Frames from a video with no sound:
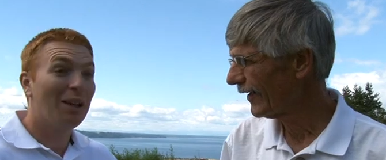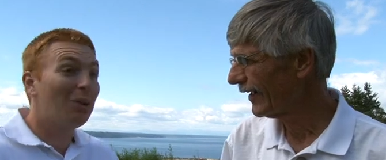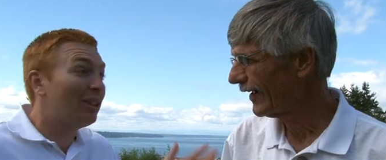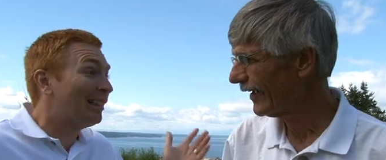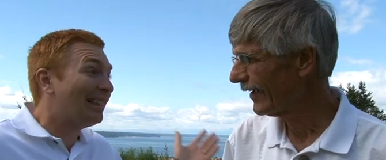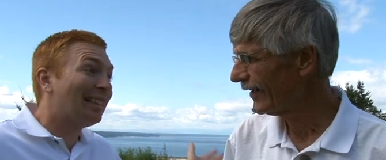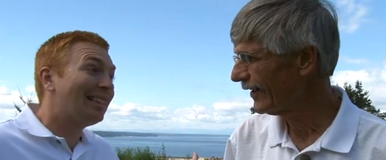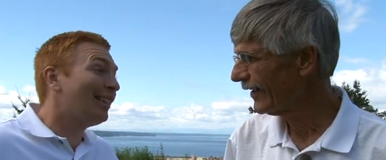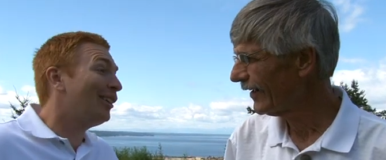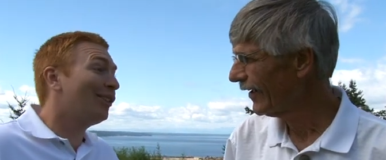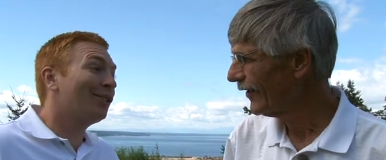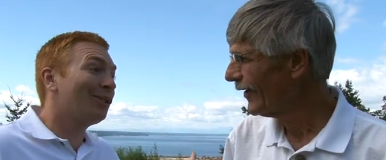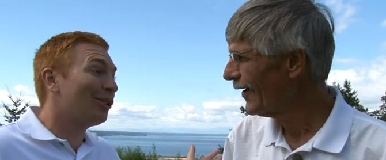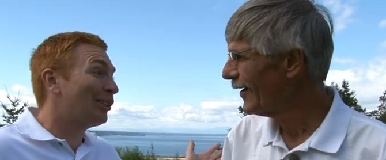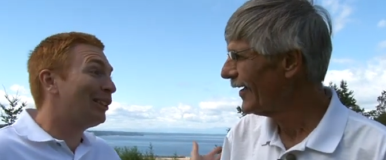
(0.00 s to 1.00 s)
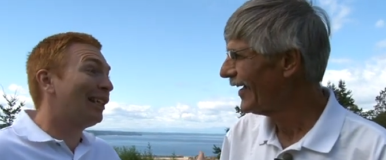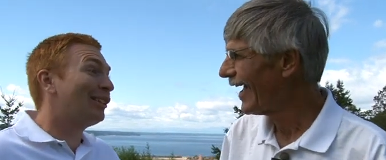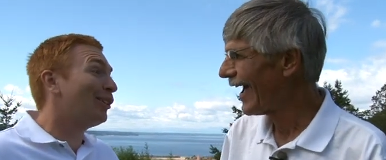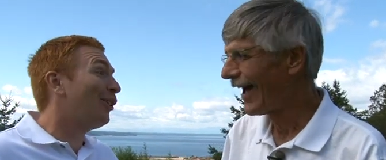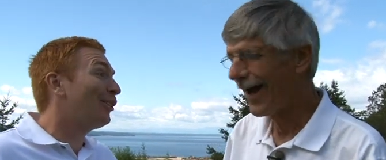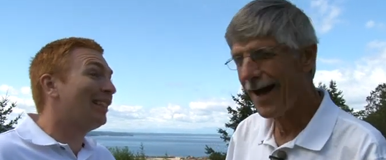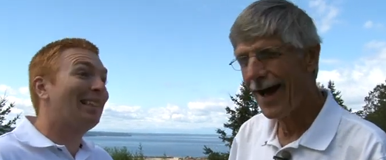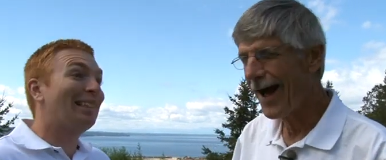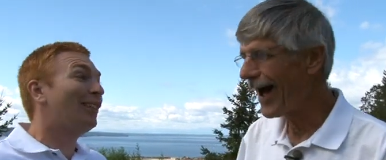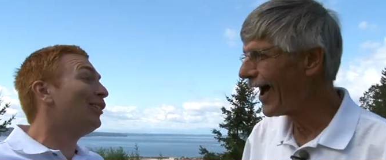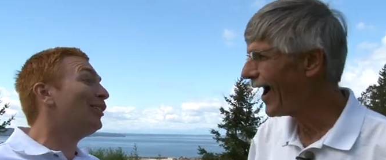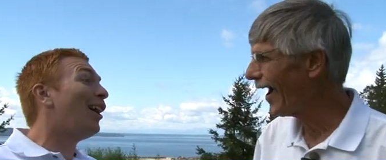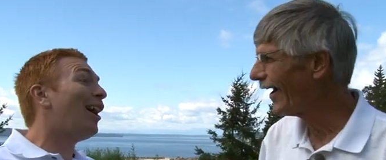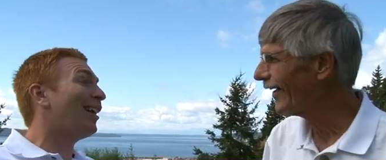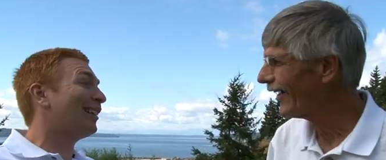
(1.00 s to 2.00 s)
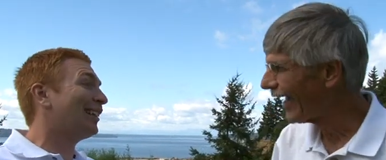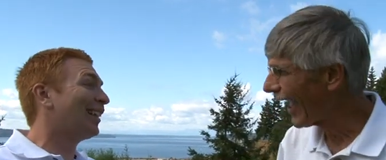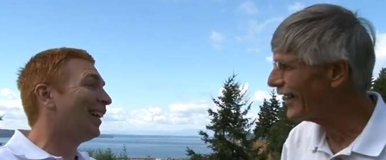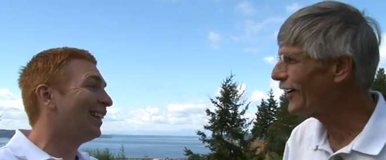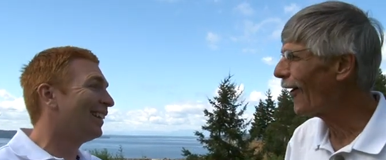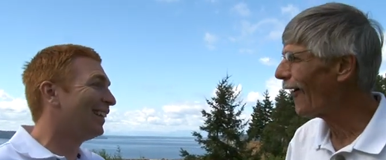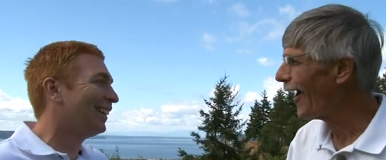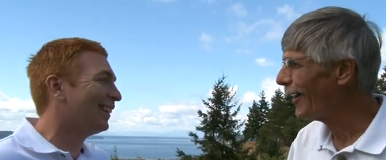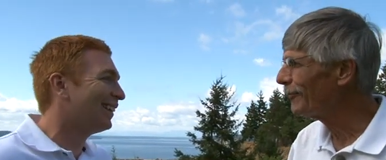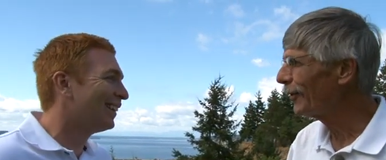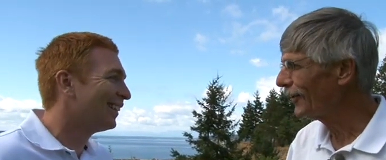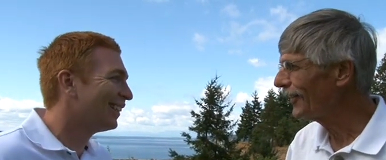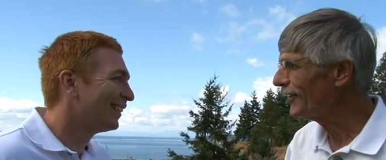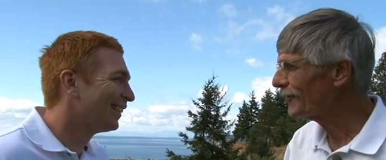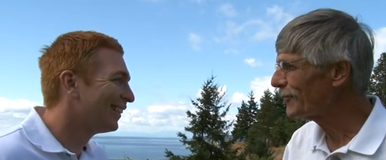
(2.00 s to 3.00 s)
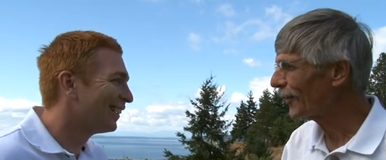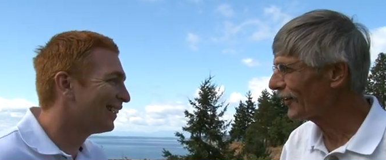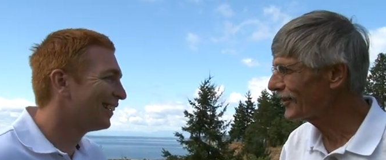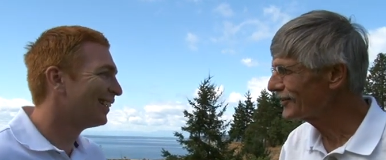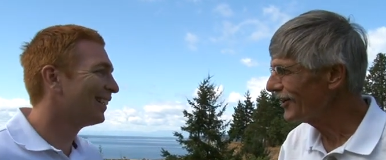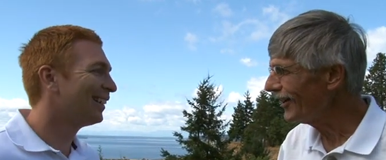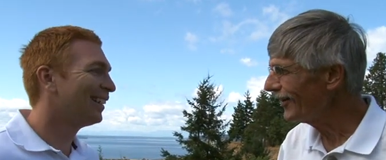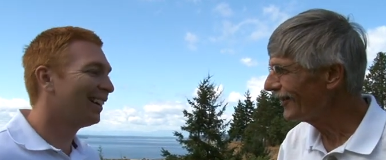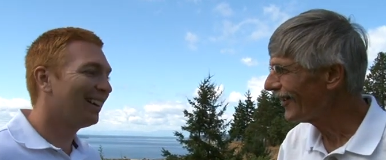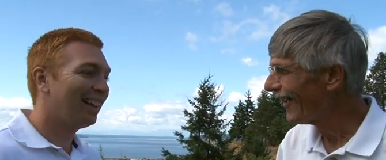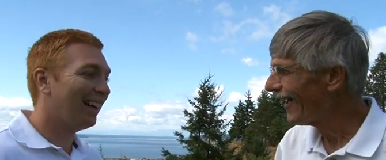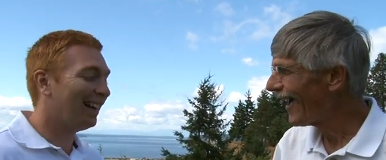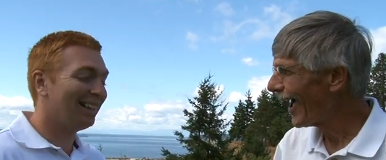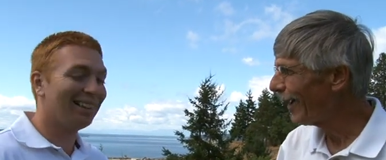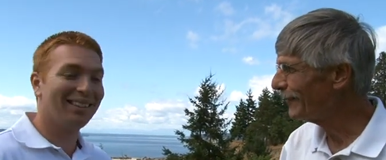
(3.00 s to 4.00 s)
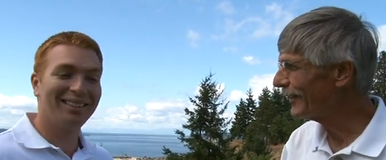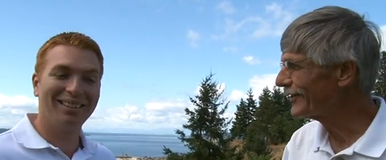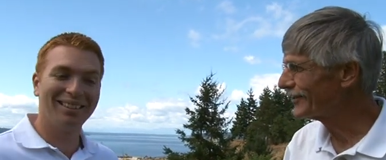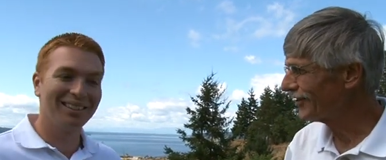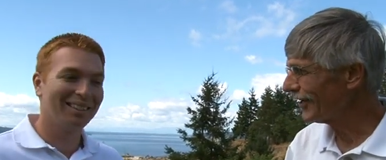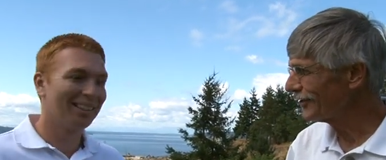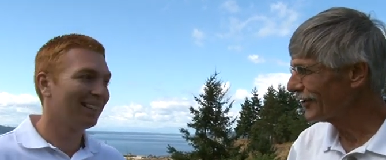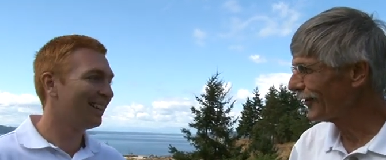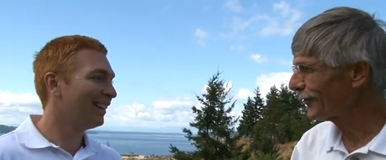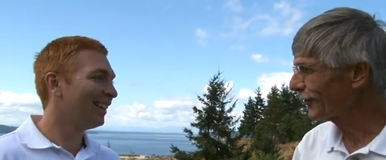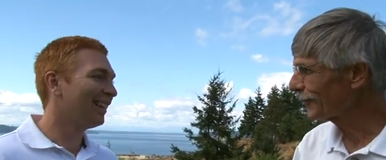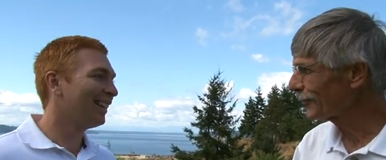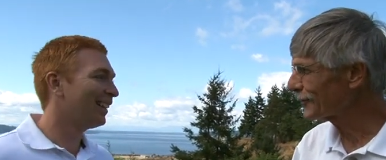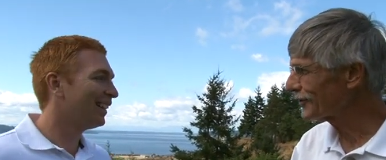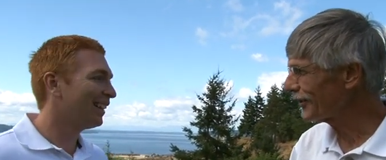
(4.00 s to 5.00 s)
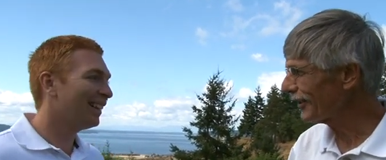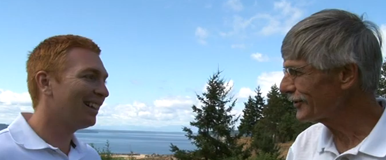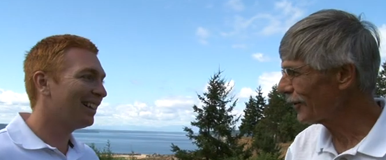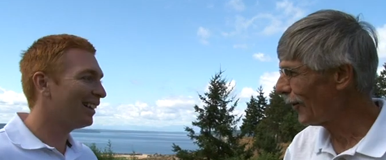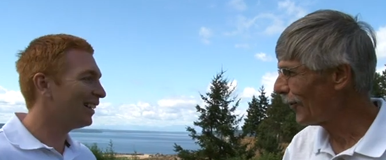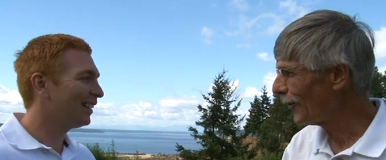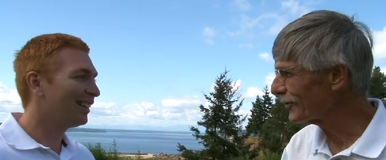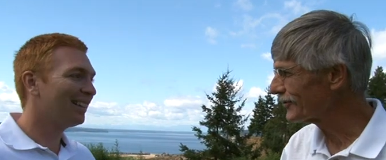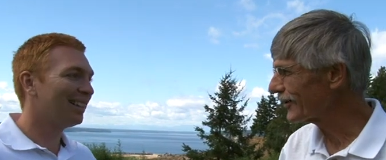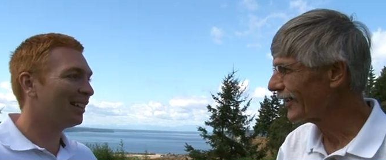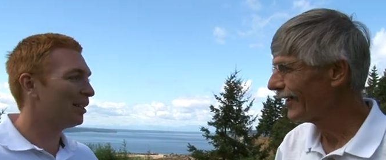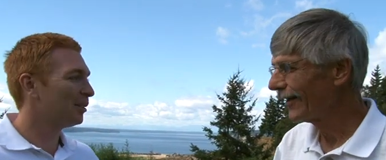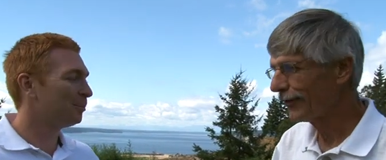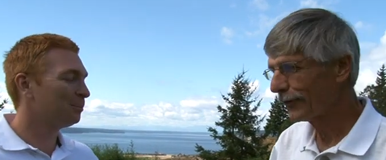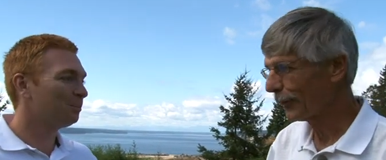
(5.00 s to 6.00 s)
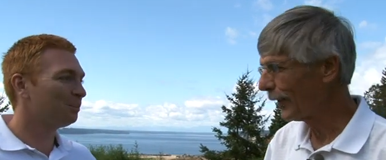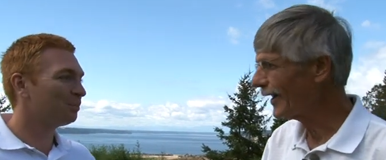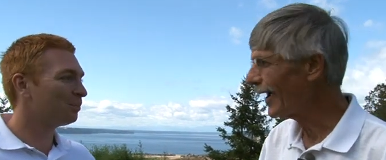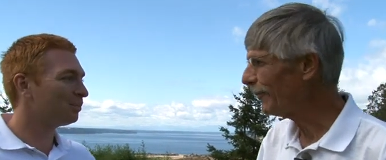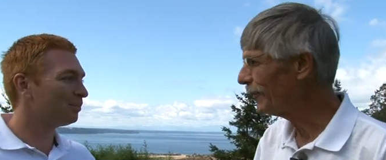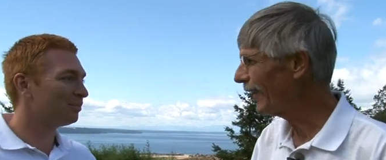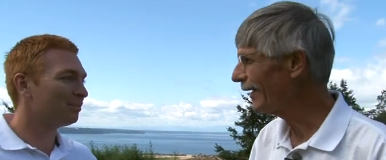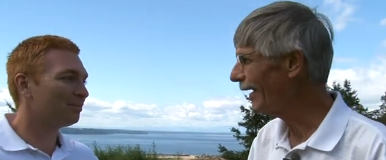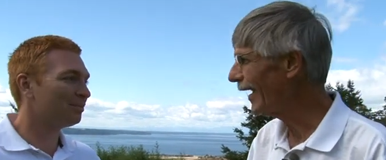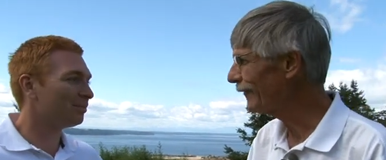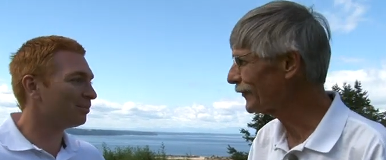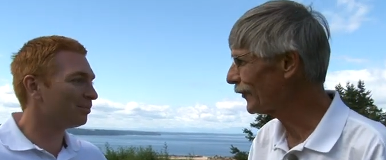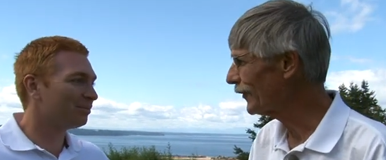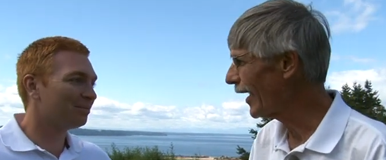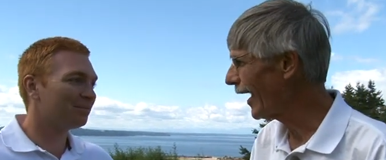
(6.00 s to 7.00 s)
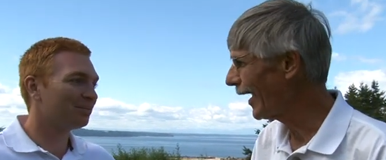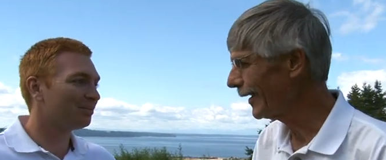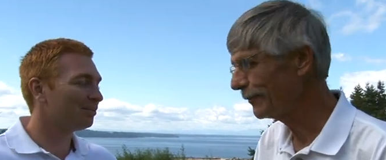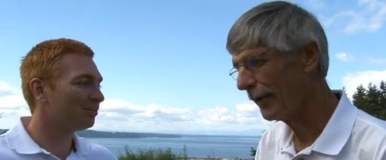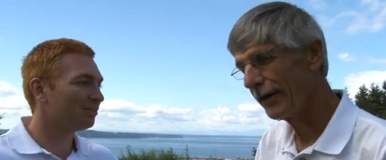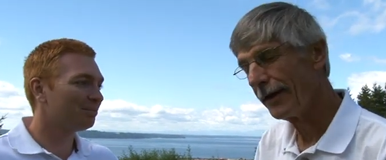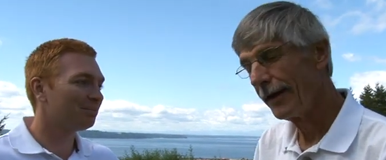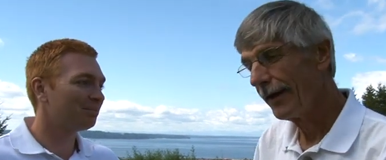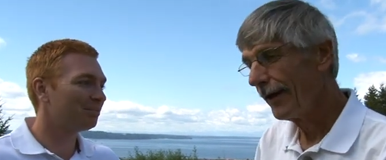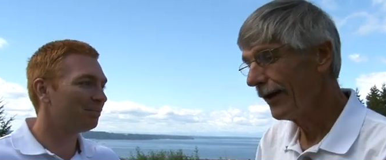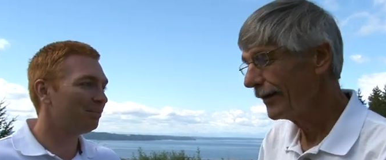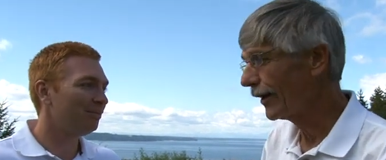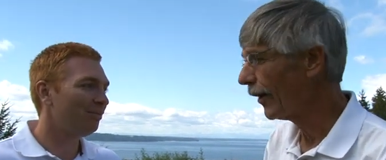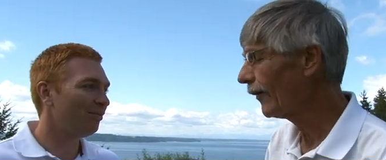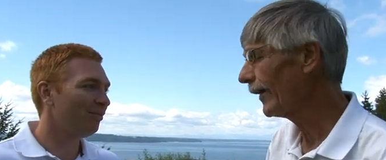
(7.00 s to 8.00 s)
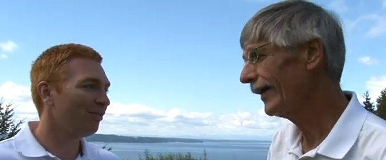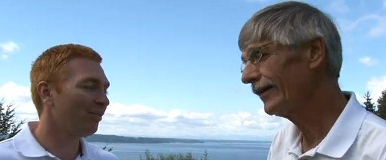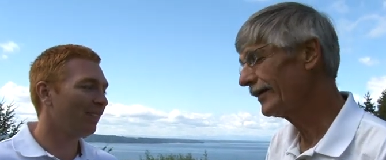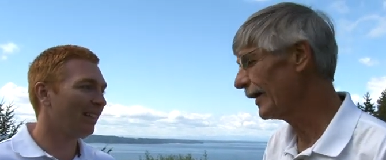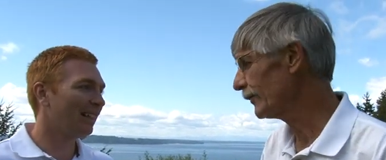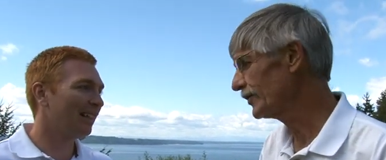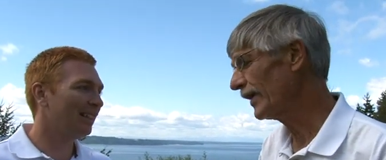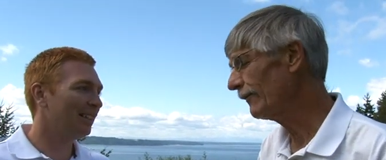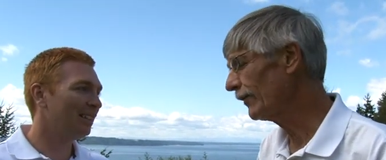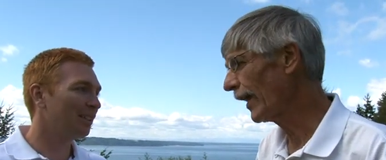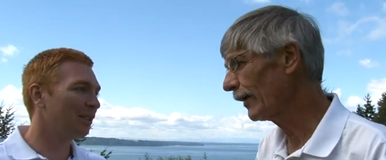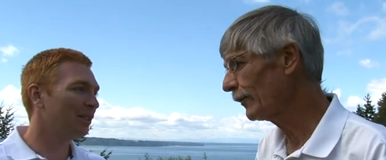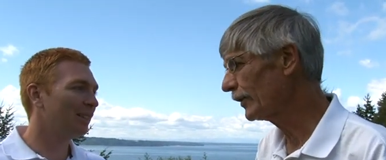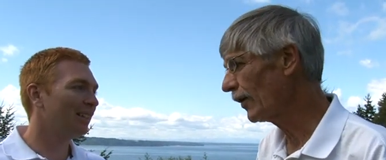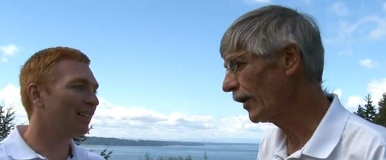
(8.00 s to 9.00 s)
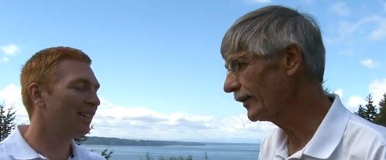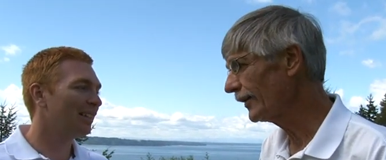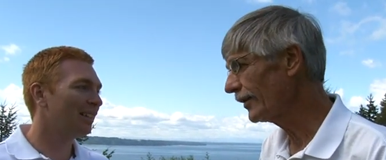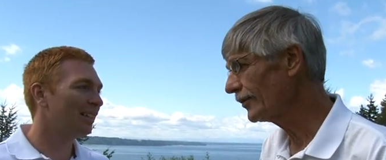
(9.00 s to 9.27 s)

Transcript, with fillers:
Speaker 1: He was six under through six holes. He still lost. I know. Unbelievable, isn't it? I mean, six under through six holes, three up after nine. But, you know, it, it was even like we talked